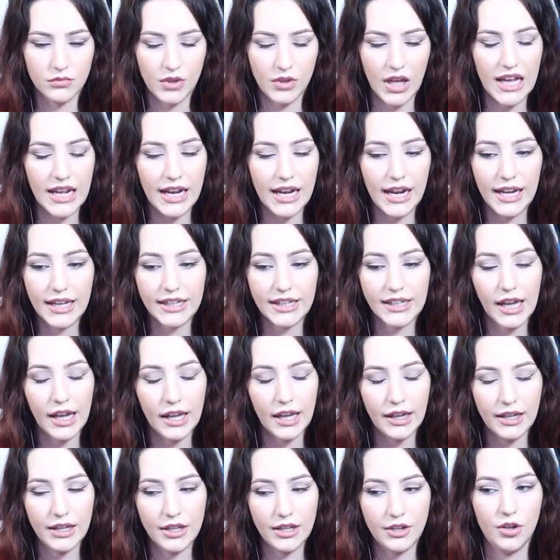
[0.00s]
I like
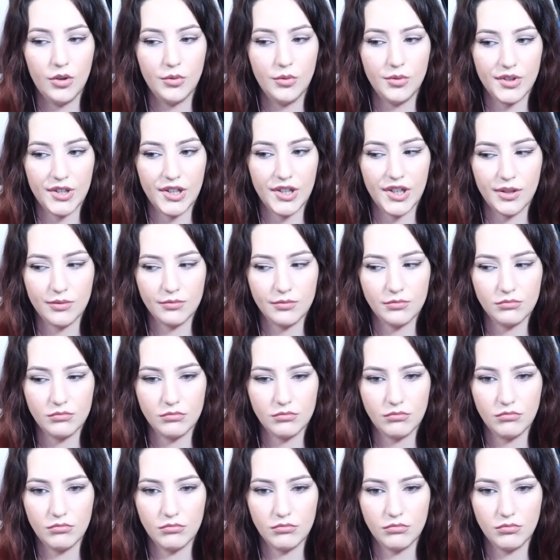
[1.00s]
that he knows that.
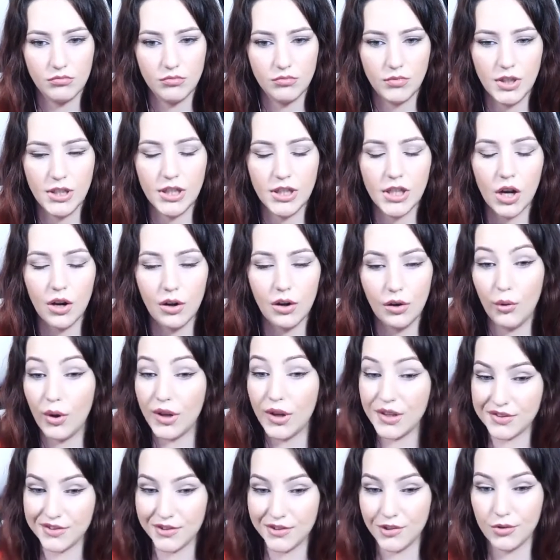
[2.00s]
He
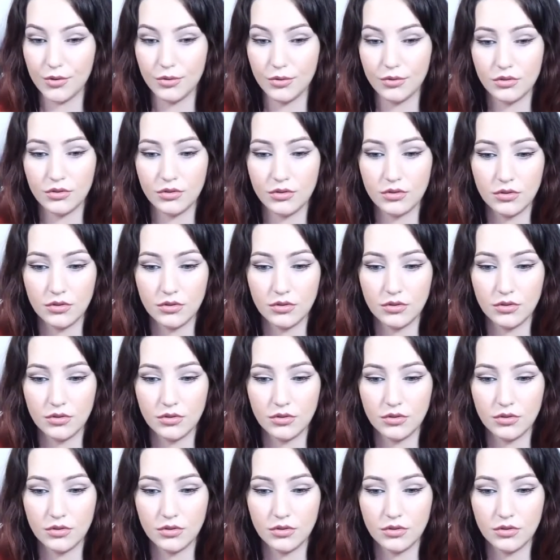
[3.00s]
always knew.